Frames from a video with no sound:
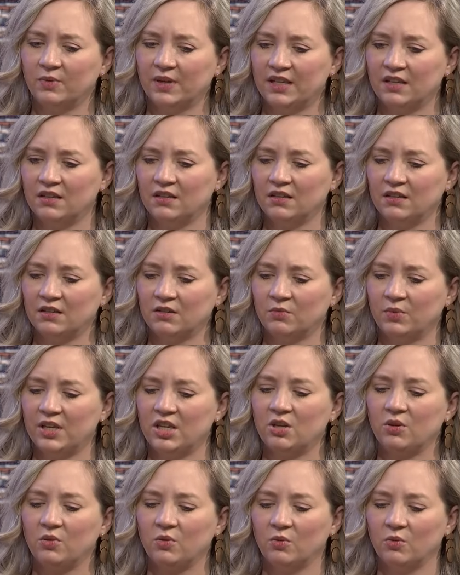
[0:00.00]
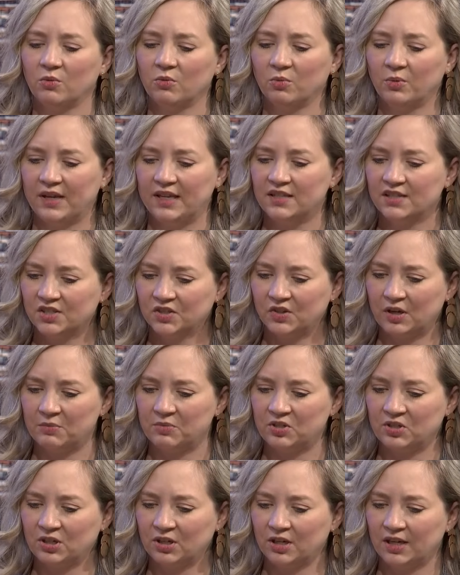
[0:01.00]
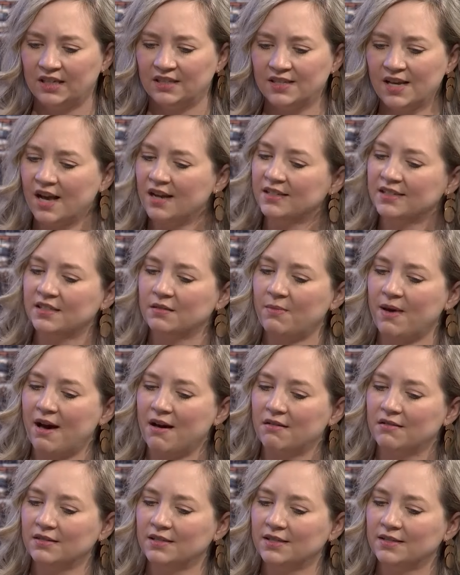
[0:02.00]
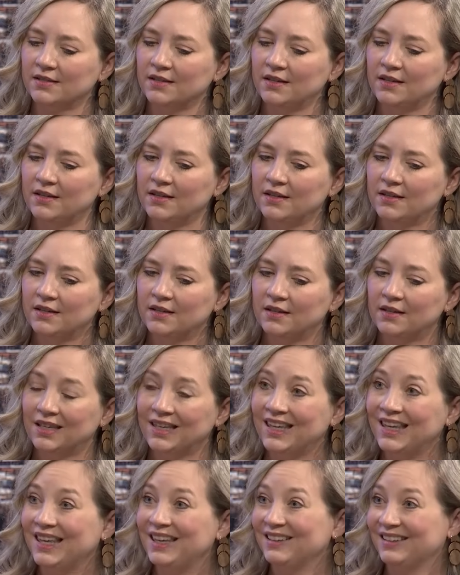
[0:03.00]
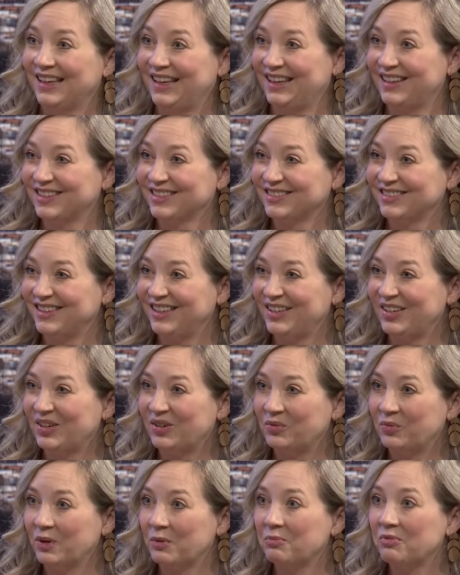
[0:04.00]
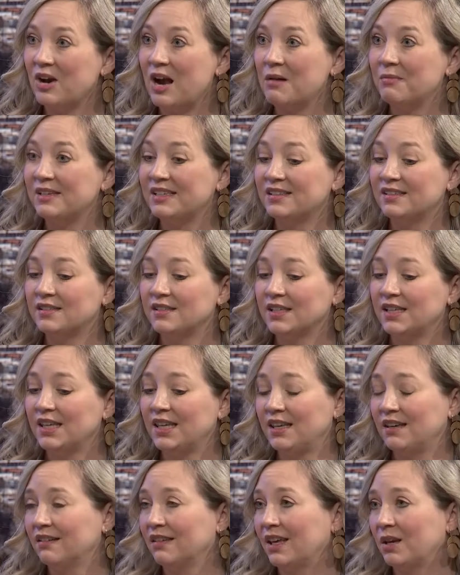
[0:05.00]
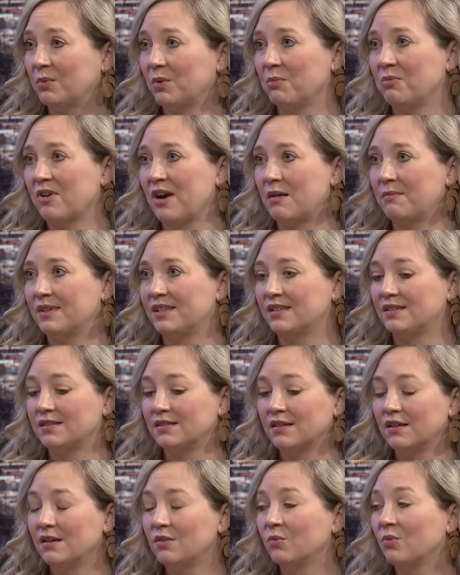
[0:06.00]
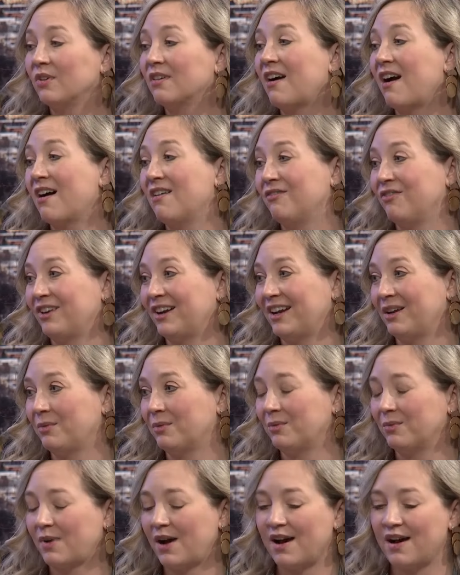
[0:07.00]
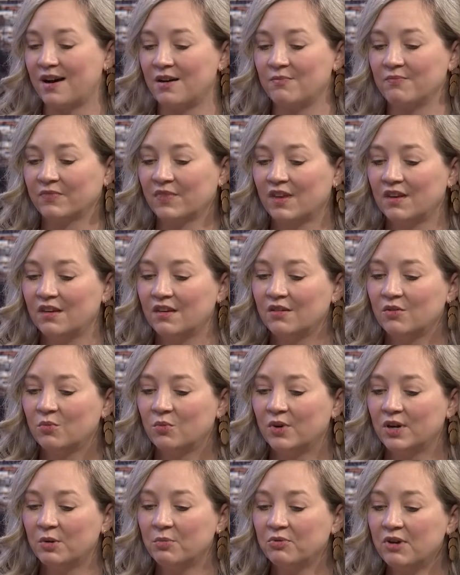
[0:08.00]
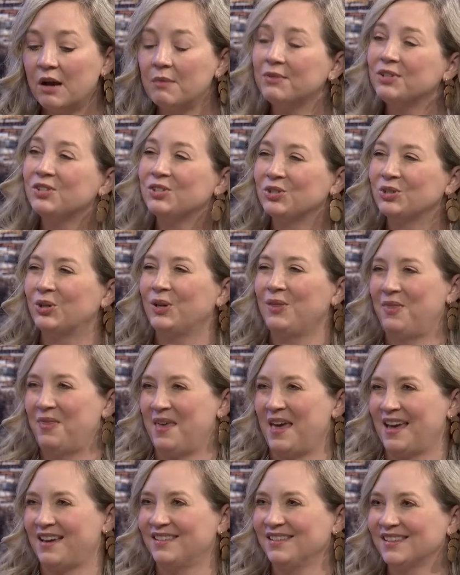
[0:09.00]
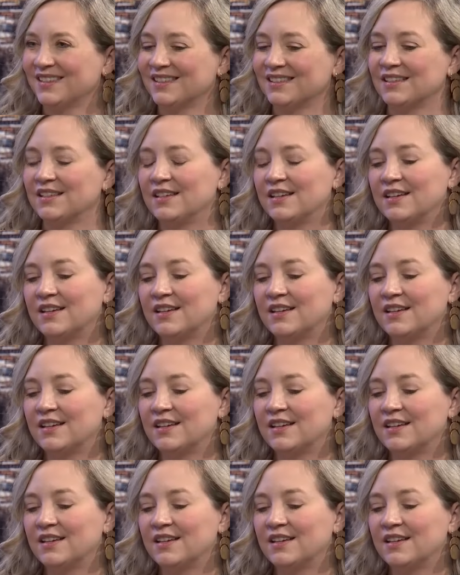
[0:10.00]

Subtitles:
when you read scripture, it talks about healing. You know, we're promised healing. We're promised recovery. We're promised good things.